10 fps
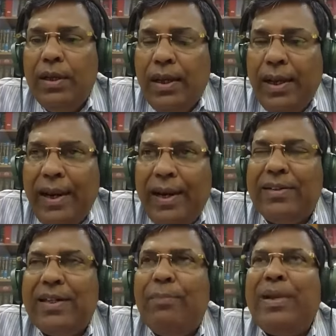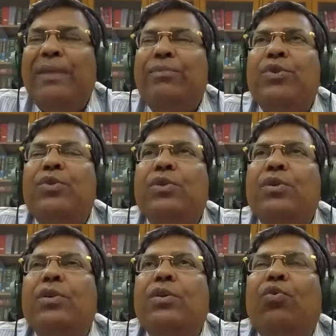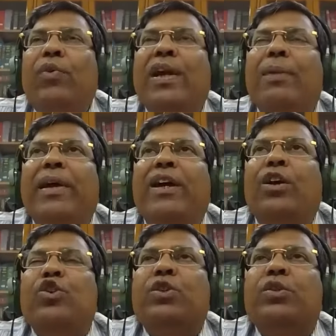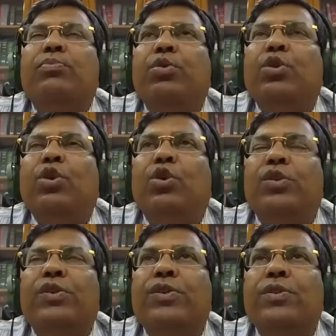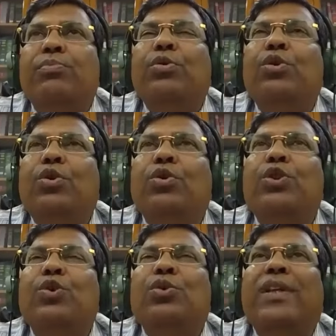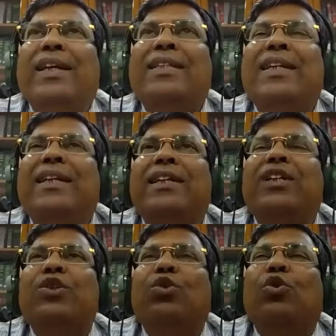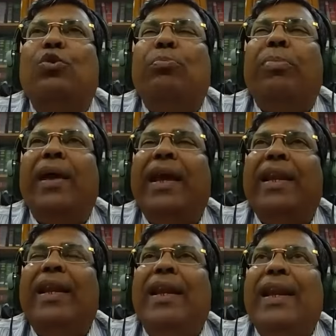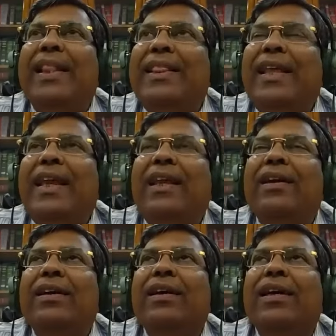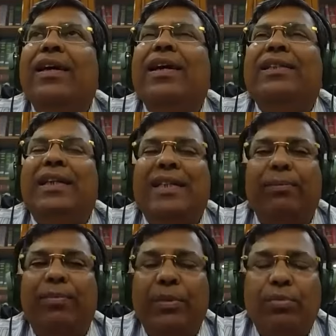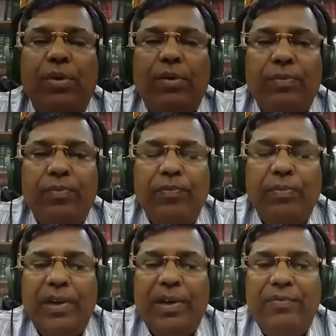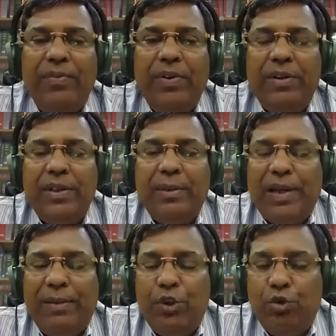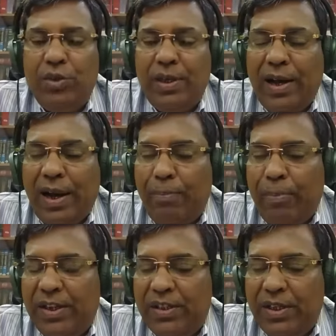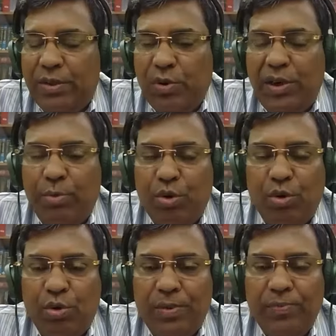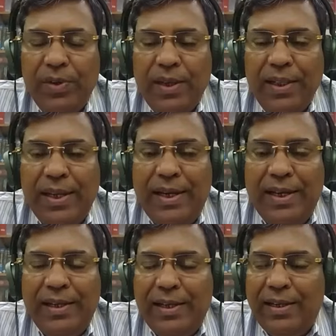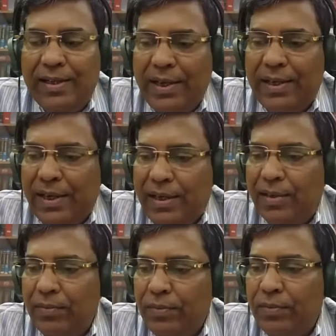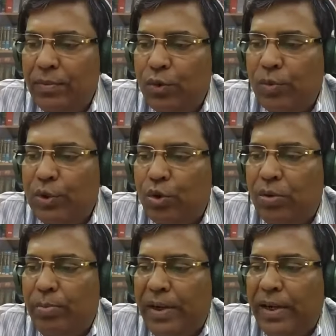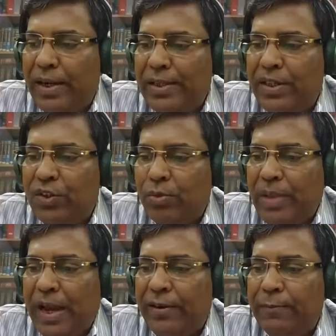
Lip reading: and sometimes we come across footnotes. Footnotes, to the extent it is not very lengthy, is acceptable. But if it sometimes you see half page is only footnote, then it is irritating. So one should be conscious of that.